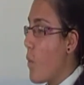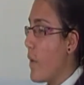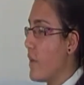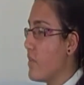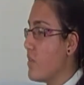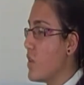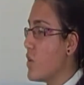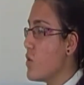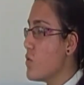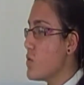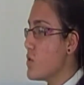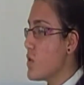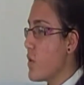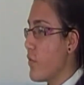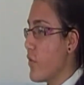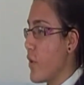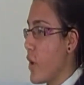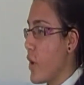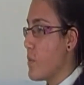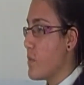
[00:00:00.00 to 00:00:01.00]
When the use
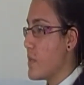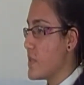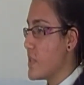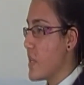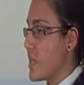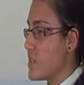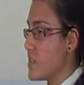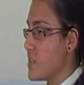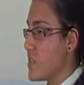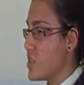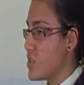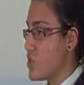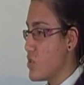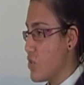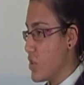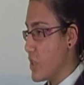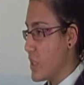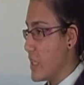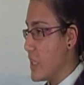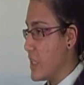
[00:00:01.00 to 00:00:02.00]
of herbicides is
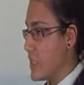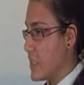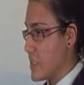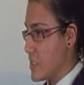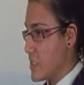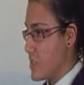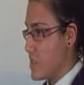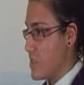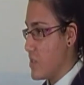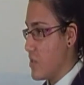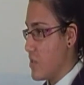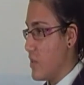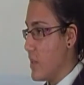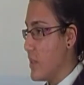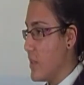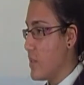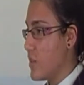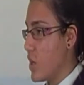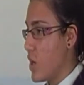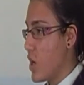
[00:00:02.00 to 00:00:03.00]
strictly
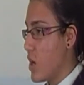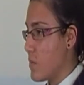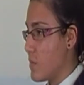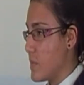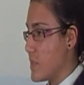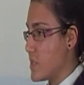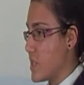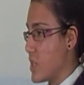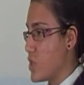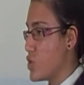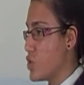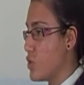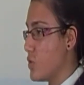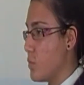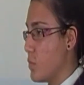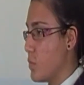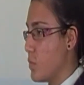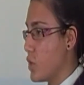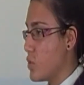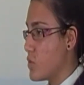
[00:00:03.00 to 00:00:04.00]
necessary, the herbicide
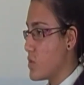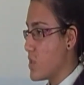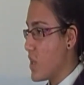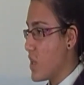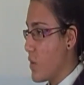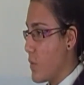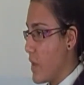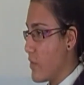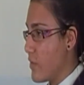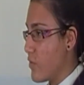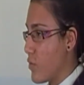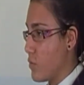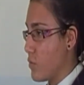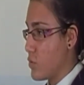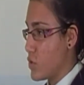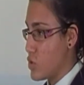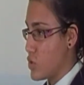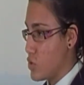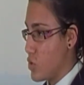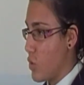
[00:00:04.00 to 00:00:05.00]
should be used away
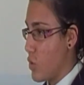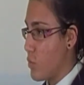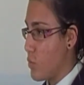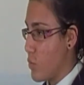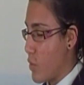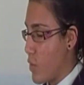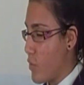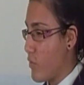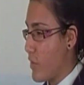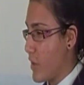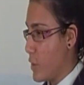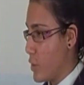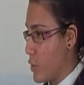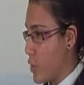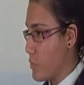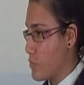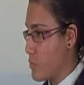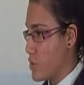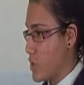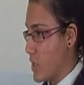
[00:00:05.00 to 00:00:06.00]
from the stone
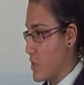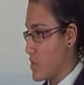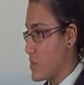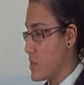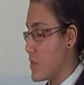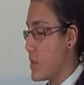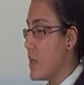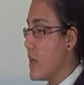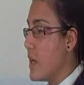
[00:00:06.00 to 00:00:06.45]
profiler objects.